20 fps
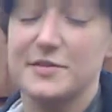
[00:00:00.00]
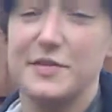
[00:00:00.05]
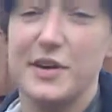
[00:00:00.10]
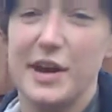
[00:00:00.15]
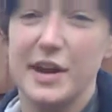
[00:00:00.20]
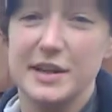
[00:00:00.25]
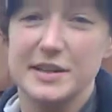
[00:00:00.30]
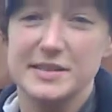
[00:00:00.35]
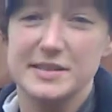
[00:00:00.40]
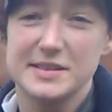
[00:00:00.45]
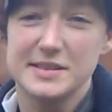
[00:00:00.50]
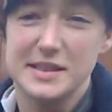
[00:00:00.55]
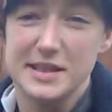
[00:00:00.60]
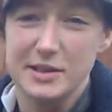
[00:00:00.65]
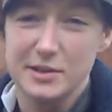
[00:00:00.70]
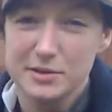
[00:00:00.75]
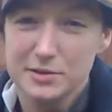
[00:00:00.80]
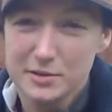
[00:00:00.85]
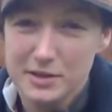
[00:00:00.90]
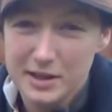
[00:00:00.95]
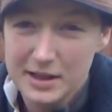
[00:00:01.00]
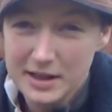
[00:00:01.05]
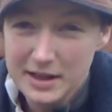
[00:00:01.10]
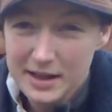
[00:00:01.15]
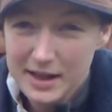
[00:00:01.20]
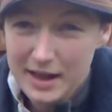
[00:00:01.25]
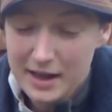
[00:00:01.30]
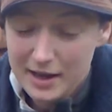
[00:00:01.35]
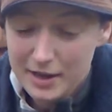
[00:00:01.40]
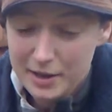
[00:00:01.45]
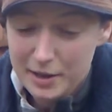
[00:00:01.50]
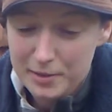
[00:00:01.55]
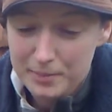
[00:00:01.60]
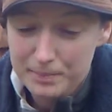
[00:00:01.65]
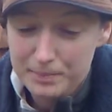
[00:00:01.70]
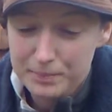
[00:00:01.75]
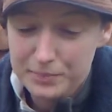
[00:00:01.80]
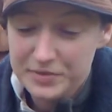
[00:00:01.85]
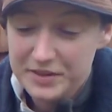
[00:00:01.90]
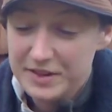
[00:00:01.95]
fire still.
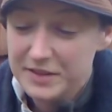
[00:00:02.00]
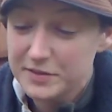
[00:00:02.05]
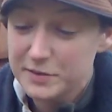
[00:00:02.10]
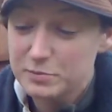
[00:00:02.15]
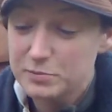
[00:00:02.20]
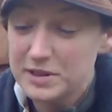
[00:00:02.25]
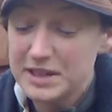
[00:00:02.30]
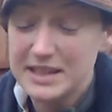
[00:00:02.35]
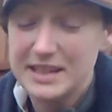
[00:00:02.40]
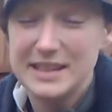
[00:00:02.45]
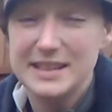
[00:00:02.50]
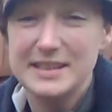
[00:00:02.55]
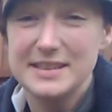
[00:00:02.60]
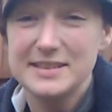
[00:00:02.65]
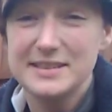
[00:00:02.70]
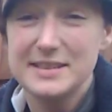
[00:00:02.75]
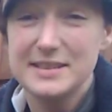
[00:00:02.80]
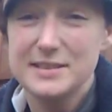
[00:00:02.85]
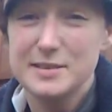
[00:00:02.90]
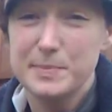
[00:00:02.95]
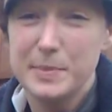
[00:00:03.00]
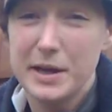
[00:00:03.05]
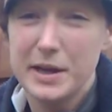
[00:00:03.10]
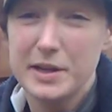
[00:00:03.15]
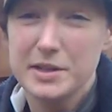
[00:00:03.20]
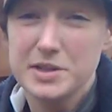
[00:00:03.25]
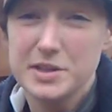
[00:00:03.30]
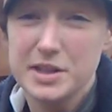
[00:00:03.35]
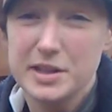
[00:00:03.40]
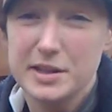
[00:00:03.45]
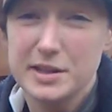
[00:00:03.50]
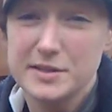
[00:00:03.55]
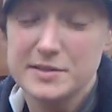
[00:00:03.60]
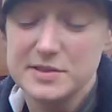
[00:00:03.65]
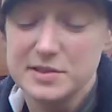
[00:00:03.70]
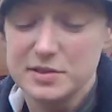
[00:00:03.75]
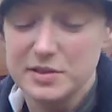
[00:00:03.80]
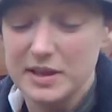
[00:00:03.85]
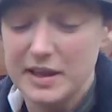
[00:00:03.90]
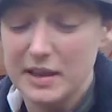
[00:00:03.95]
These are really easy to
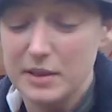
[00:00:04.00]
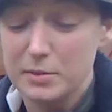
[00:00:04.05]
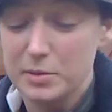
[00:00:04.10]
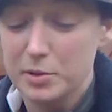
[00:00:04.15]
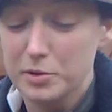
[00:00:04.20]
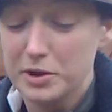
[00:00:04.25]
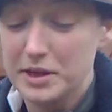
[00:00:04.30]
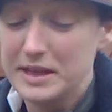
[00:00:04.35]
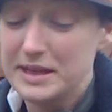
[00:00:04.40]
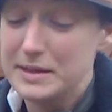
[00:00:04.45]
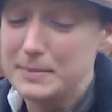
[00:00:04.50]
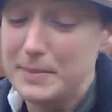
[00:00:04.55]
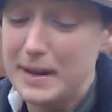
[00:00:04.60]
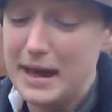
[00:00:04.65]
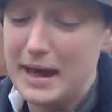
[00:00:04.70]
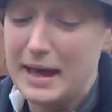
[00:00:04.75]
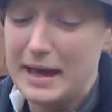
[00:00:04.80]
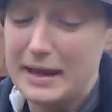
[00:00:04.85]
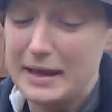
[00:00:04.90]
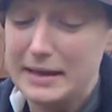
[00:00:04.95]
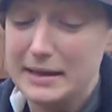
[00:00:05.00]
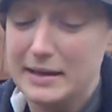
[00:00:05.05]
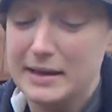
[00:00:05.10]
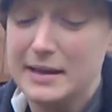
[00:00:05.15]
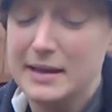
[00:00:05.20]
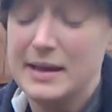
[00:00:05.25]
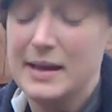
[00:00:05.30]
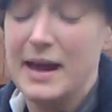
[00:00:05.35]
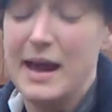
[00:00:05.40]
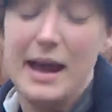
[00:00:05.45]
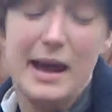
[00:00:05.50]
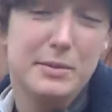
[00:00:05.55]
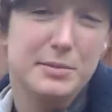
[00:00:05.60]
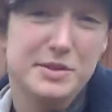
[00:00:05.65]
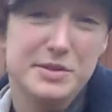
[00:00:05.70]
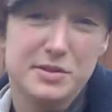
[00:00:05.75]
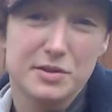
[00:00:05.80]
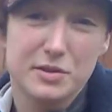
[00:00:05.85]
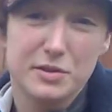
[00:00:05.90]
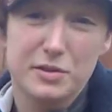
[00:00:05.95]
purchase. You can get them on eBay,
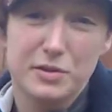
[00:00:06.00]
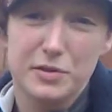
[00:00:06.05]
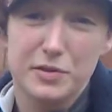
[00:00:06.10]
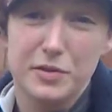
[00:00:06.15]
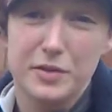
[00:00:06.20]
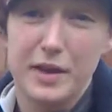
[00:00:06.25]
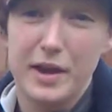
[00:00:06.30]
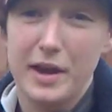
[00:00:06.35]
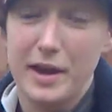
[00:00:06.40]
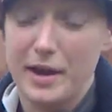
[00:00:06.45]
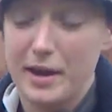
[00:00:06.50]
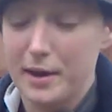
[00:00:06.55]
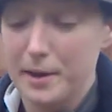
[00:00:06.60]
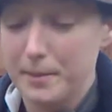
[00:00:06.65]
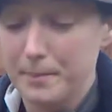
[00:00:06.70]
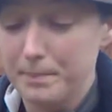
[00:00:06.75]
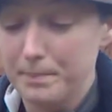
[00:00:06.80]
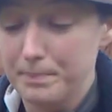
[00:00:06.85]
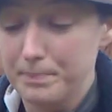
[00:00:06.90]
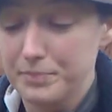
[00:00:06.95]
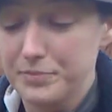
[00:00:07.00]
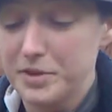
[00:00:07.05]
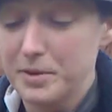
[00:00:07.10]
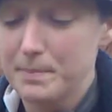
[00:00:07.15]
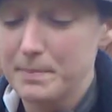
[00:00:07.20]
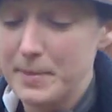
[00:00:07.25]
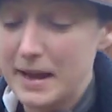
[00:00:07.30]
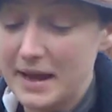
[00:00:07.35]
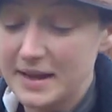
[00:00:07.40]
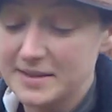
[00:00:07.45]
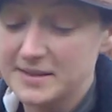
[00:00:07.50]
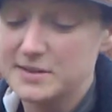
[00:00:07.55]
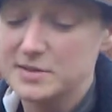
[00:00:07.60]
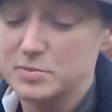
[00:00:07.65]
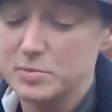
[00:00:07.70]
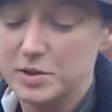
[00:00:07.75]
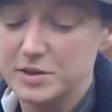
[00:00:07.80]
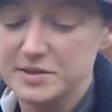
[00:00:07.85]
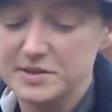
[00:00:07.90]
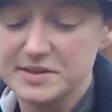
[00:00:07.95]
Amazon. The
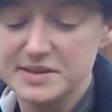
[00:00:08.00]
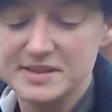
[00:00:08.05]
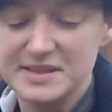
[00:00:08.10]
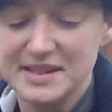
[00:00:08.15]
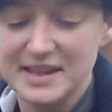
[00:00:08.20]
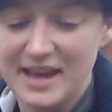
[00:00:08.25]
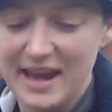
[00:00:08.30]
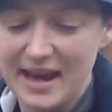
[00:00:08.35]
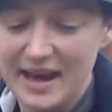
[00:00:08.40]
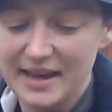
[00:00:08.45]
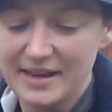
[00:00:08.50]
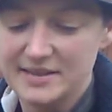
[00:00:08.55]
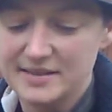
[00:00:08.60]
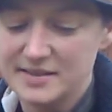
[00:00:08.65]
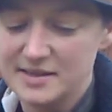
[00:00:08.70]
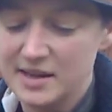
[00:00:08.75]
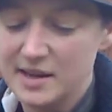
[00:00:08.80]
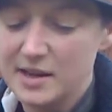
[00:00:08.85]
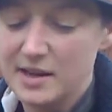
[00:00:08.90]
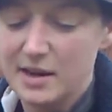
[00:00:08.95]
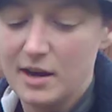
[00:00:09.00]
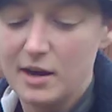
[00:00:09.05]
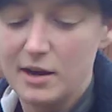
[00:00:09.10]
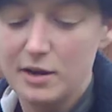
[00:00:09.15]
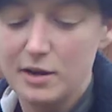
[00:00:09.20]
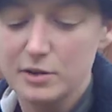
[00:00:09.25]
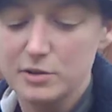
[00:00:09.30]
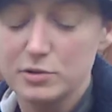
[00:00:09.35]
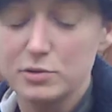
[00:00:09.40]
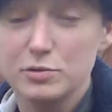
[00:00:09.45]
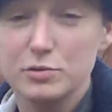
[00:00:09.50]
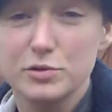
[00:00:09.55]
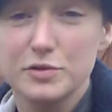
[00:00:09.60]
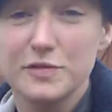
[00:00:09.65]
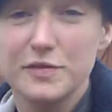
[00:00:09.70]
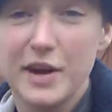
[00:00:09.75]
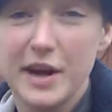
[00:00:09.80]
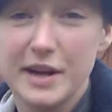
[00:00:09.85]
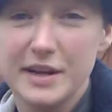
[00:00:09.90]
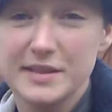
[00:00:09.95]
best ones to get are called
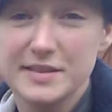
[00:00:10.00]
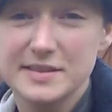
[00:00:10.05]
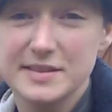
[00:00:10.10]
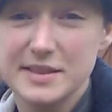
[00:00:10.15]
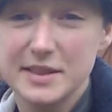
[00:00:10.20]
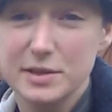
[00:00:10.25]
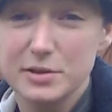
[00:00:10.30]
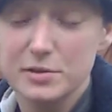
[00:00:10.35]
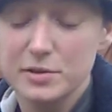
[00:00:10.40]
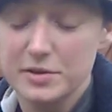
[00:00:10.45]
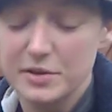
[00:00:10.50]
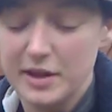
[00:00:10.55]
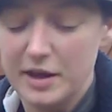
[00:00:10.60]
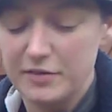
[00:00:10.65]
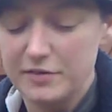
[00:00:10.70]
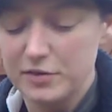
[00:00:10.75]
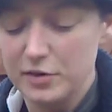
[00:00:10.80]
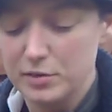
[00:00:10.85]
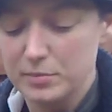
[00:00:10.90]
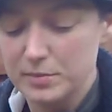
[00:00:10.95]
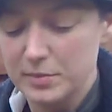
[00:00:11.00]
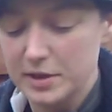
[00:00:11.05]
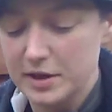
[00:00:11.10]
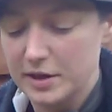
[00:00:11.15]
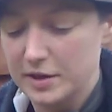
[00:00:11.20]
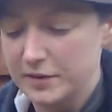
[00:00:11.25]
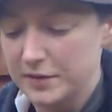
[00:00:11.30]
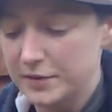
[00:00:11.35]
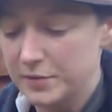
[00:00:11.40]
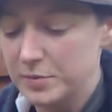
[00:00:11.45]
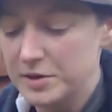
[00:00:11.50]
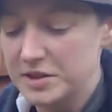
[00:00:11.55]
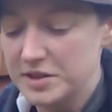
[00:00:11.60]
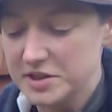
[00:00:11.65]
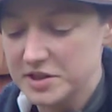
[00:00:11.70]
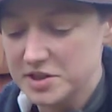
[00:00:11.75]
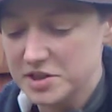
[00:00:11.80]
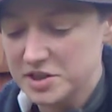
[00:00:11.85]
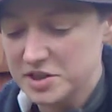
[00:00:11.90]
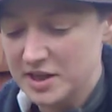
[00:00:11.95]
Fire Still, and they're from a
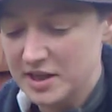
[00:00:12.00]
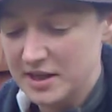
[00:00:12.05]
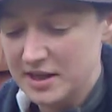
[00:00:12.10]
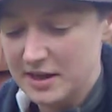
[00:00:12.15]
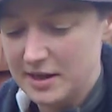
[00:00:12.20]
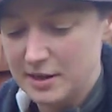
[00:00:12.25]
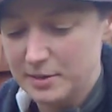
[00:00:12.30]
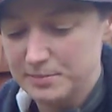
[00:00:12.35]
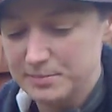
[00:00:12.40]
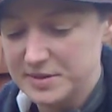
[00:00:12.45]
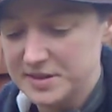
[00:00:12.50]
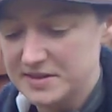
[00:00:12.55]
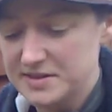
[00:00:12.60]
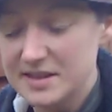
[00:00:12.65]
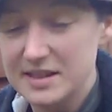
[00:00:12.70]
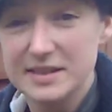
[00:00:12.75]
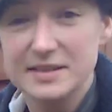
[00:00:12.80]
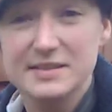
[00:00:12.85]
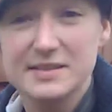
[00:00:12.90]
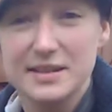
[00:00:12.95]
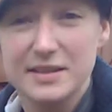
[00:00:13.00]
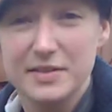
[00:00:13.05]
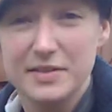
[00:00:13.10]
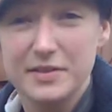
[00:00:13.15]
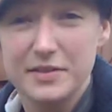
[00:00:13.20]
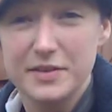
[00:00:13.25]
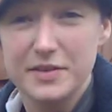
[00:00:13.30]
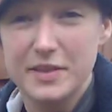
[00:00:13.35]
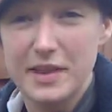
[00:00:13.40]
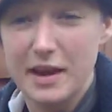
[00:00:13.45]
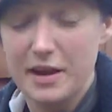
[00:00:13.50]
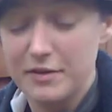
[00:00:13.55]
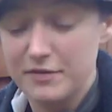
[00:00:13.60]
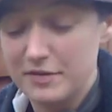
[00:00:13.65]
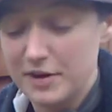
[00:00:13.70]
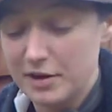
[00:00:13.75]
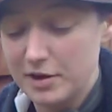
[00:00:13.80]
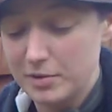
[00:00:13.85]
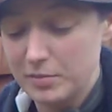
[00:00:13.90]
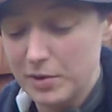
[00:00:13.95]
Swedish business, and they're
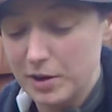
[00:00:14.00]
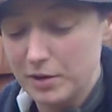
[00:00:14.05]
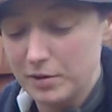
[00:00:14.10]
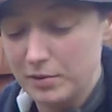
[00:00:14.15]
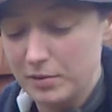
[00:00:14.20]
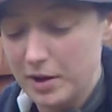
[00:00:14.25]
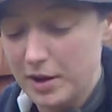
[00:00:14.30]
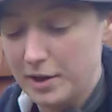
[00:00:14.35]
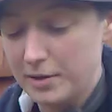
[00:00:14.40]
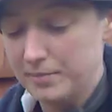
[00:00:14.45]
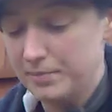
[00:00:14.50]
very well